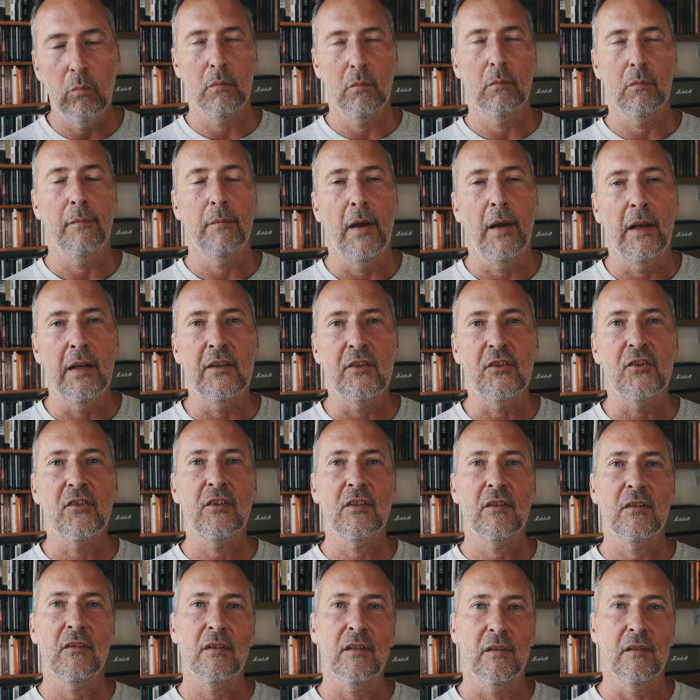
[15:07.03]
at
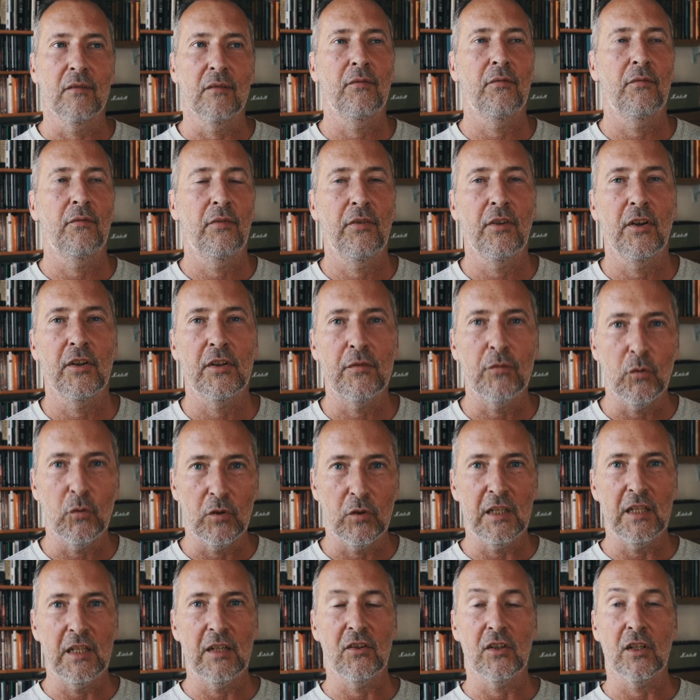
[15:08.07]
least you know, 30, 40
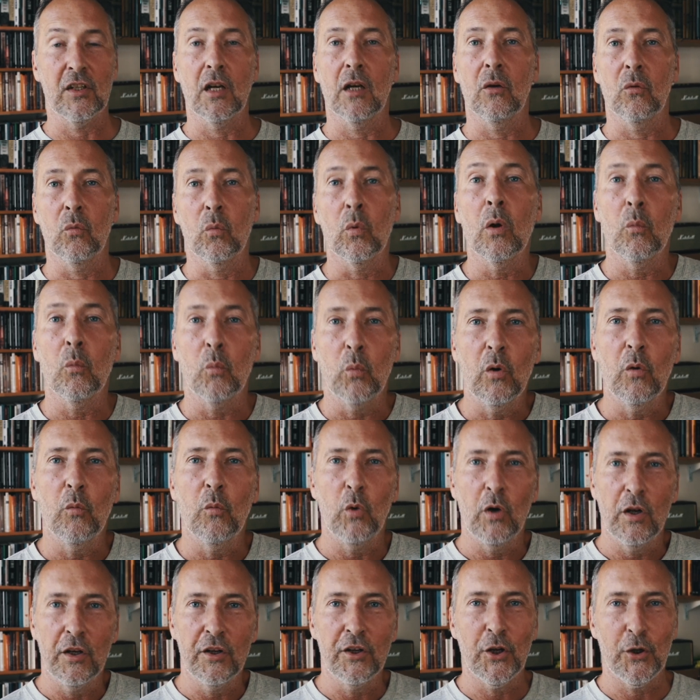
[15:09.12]
years ago were,
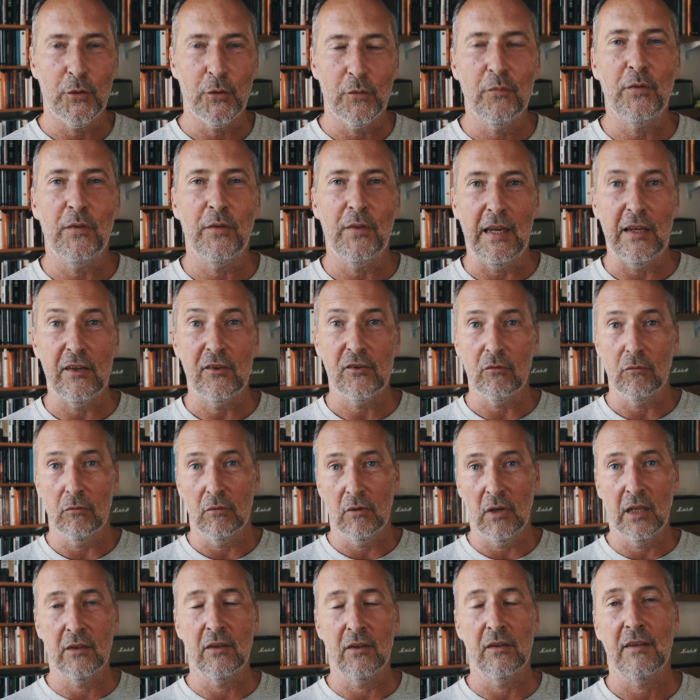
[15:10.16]
were, known for this, or
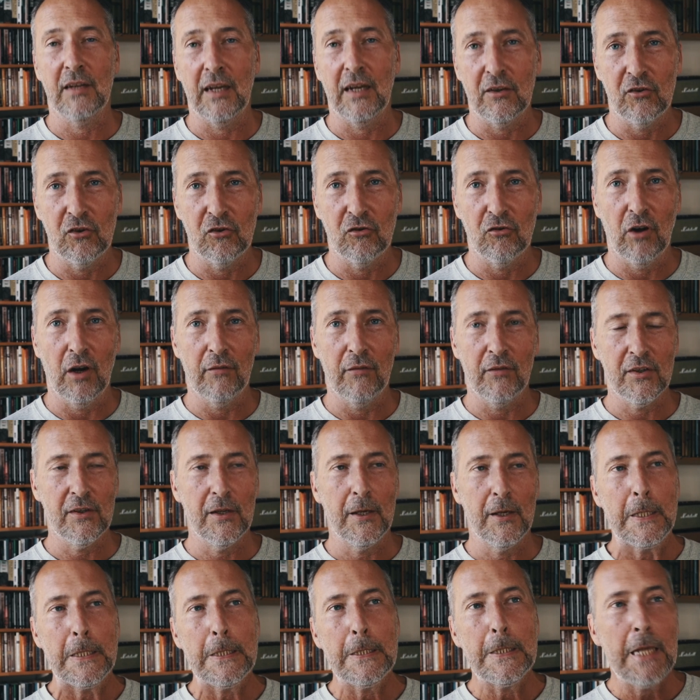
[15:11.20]
London taxi drivers.
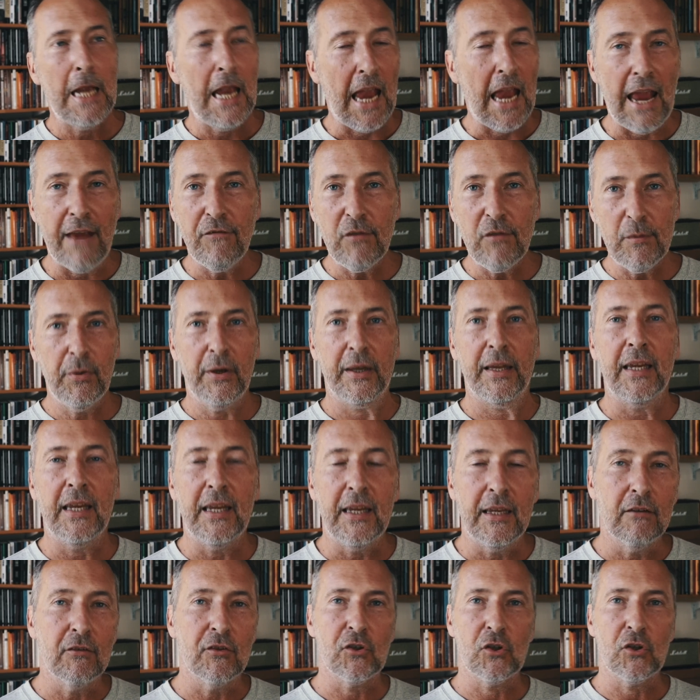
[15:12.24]
Everybody
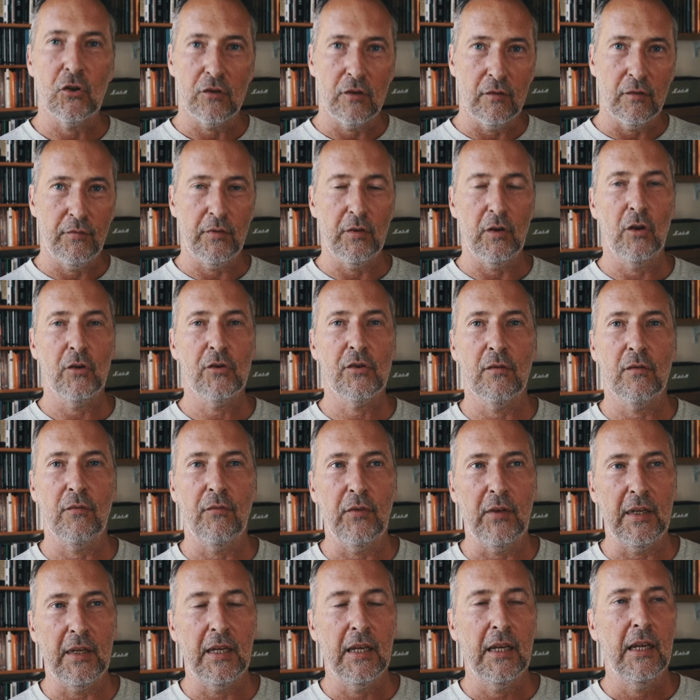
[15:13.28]
here has got a
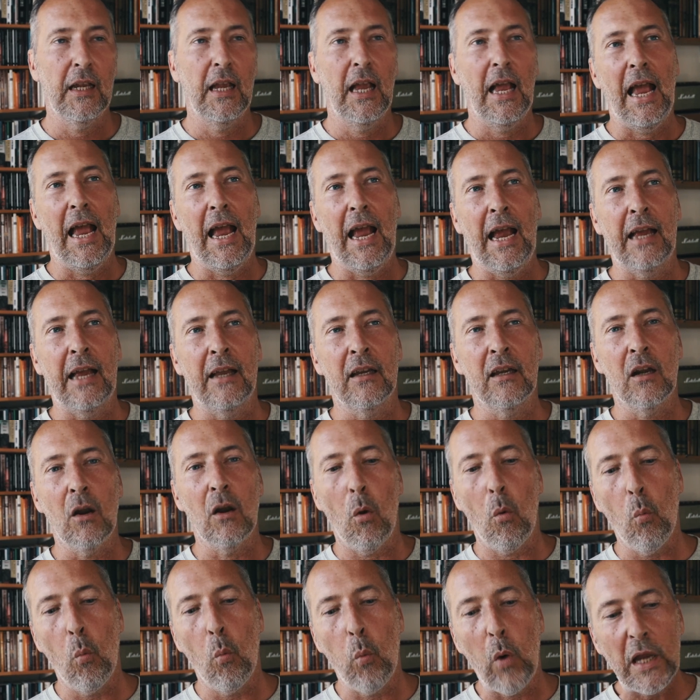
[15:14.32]
philosophy and
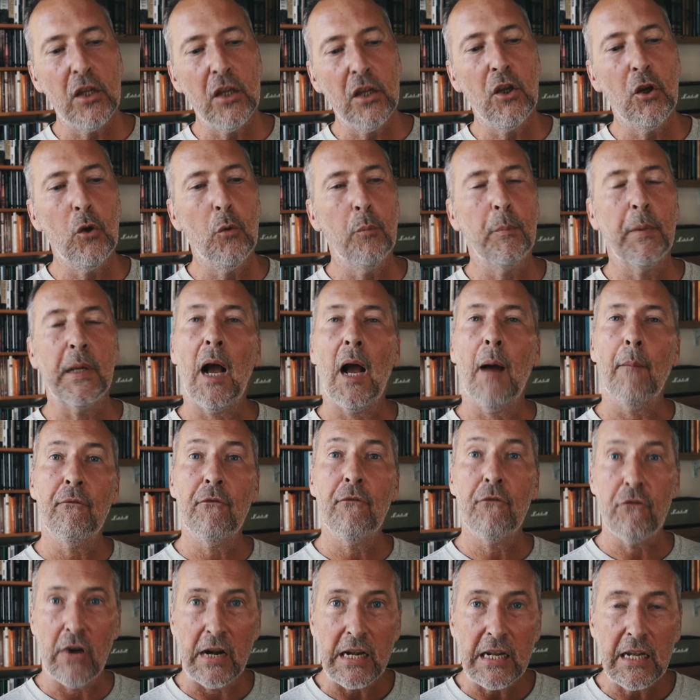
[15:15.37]
when you become
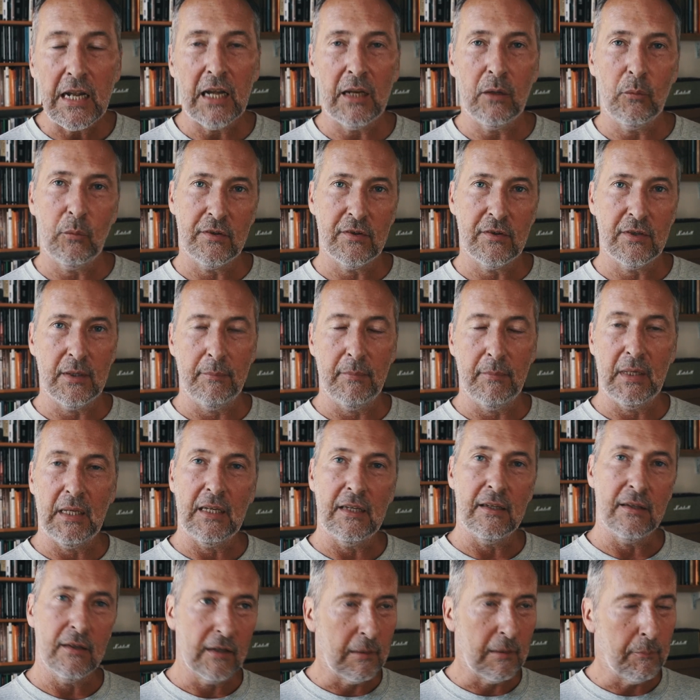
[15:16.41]
friendly with
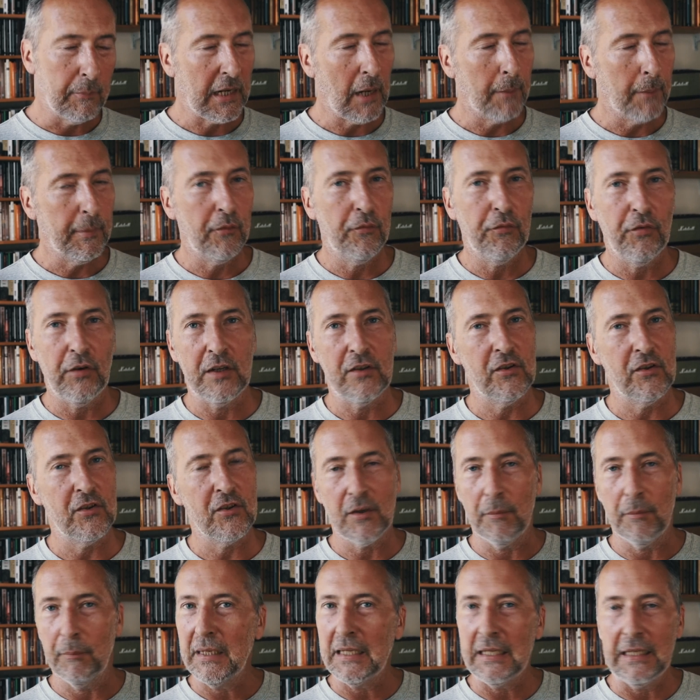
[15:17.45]
somebody, becoming friends is
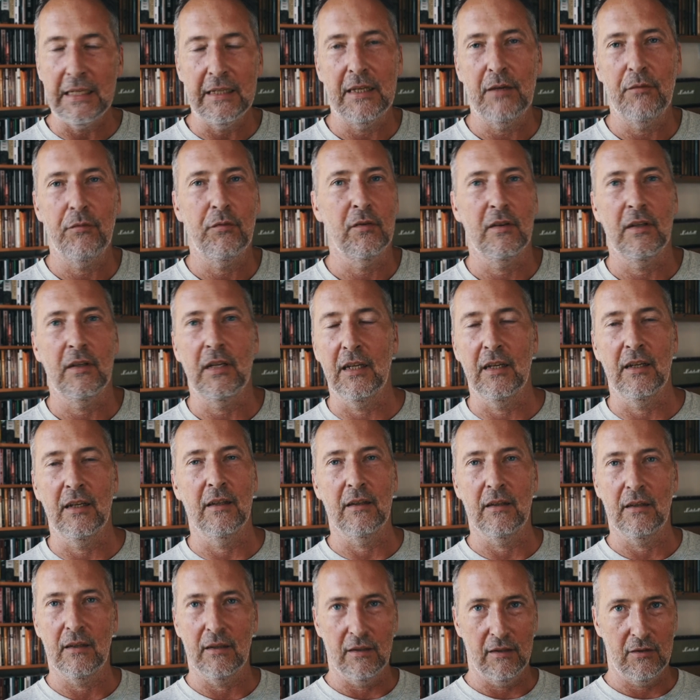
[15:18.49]
completely different
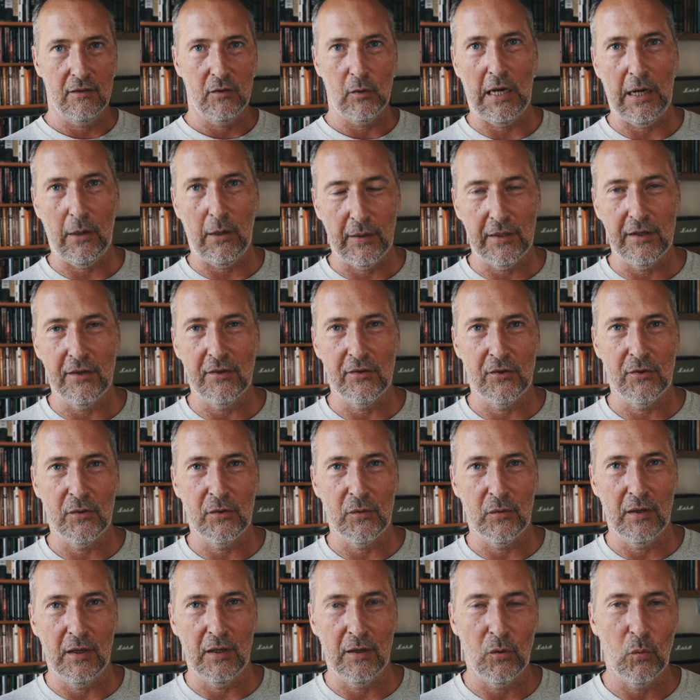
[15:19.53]
here to how it is
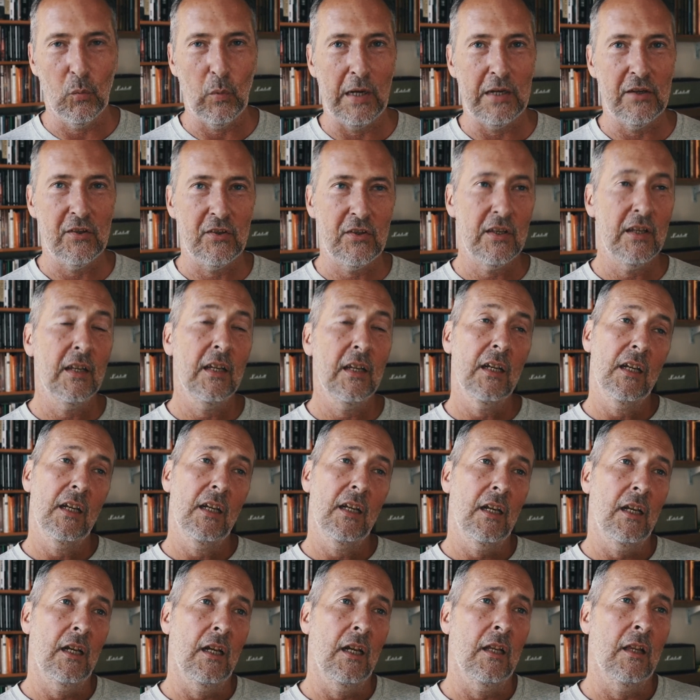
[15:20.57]
in, in the West.
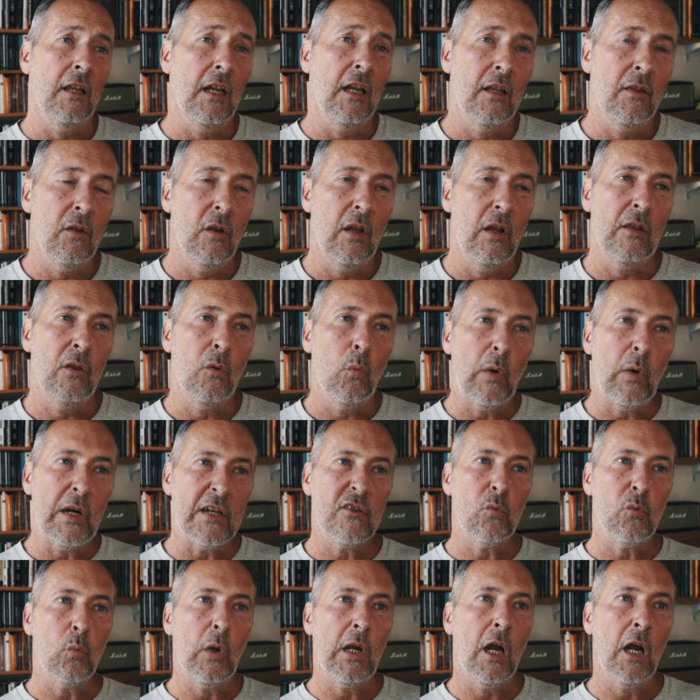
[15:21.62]
In, in, in the
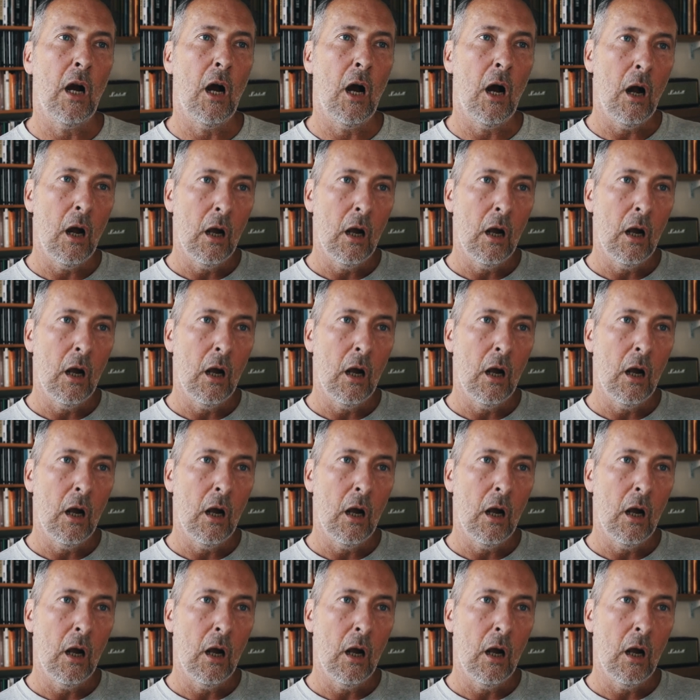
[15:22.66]
West, we are